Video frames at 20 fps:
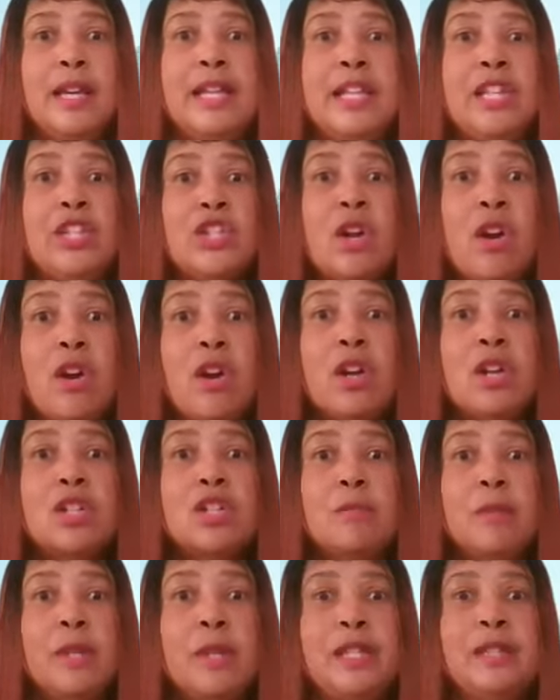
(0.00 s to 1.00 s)
He
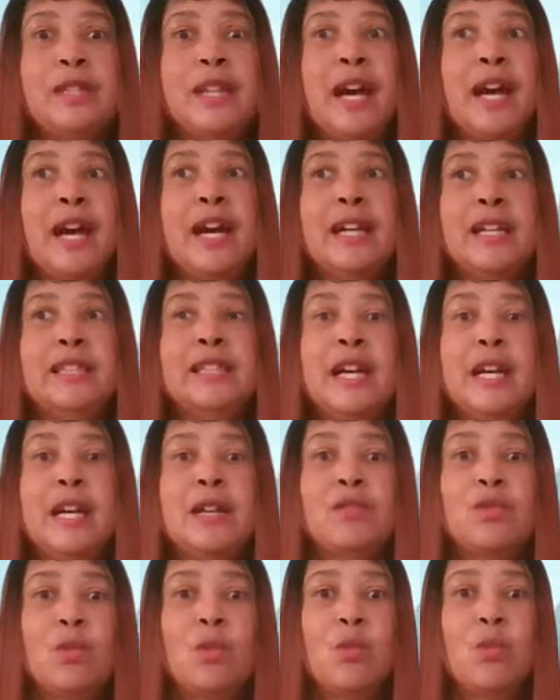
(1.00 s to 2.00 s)
charged me nine
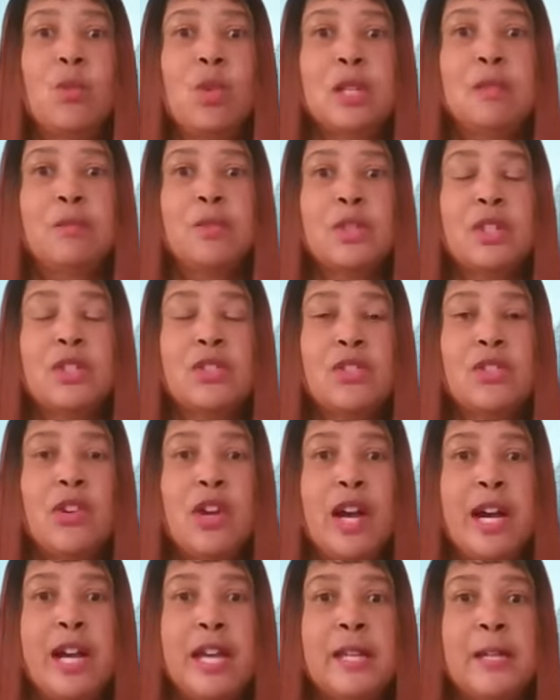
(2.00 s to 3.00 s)
times for one
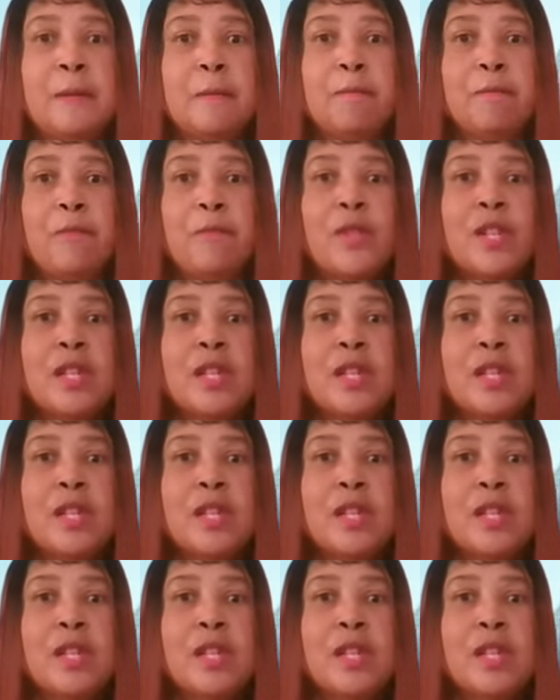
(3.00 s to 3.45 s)
particular item.